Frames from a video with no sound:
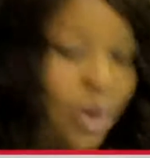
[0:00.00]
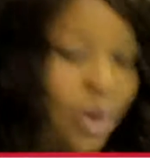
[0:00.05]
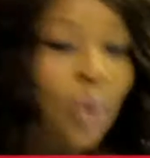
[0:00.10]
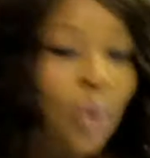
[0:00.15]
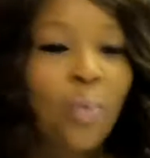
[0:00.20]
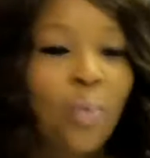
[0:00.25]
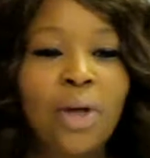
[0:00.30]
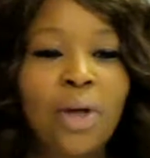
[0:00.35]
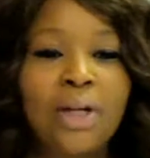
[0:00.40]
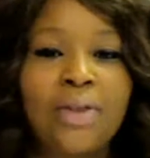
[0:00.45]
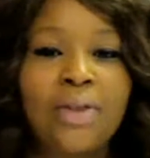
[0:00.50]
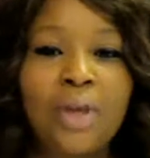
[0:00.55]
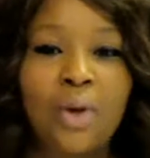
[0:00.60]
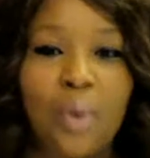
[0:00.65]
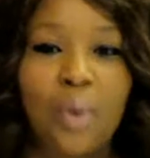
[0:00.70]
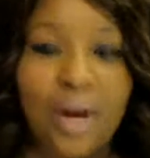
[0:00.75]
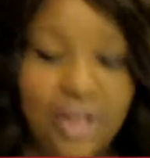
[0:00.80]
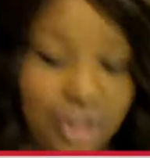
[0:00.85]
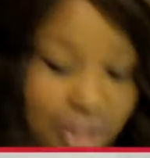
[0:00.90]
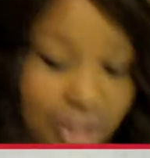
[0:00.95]
One of the
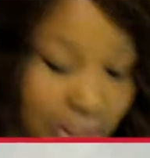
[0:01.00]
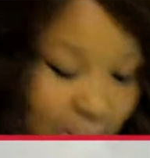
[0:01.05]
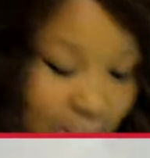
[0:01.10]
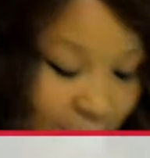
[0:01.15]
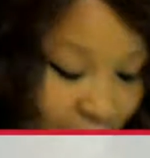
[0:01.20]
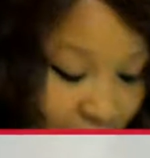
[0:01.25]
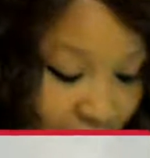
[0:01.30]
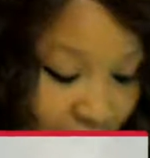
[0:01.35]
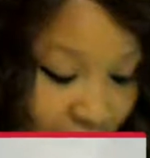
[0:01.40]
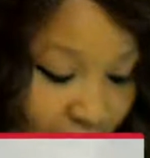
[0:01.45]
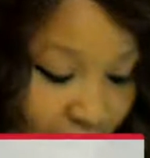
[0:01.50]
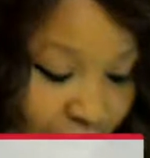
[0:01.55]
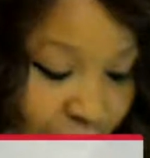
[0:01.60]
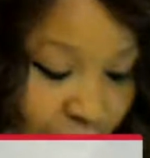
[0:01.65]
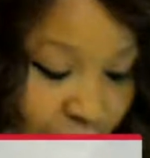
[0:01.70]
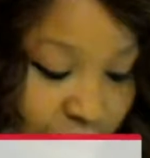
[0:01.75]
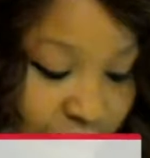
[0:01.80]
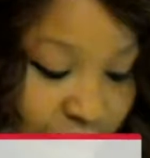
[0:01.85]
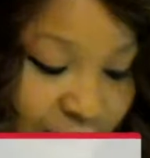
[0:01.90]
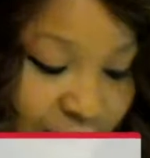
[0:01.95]
questions from
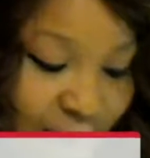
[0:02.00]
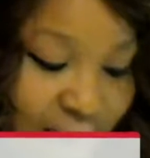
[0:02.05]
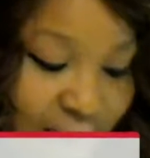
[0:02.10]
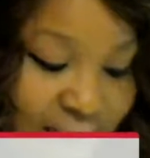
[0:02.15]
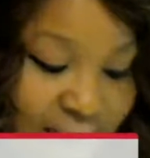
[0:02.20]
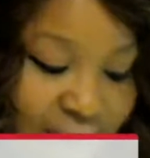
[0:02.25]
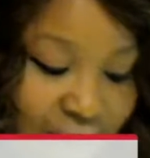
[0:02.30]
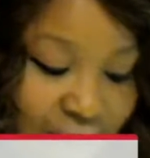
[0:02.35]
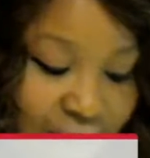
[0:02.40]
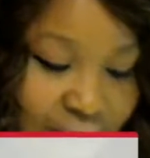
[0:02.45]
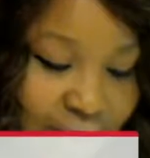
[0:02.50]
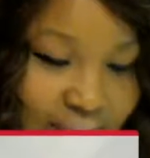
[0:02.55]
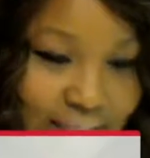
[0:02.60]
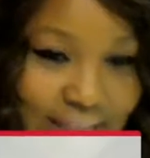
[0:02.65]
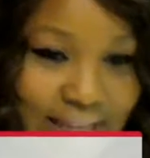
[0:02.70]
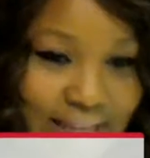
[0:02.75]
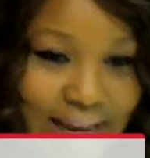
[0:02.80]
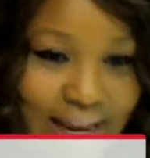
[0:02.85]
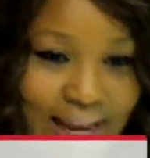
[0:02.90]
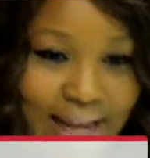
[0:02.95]
one of our listeners has
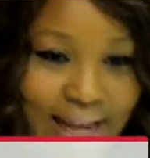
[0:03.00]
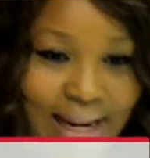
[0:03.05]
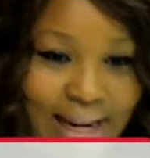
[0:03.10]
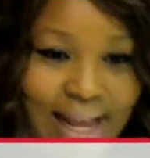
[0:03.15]
said,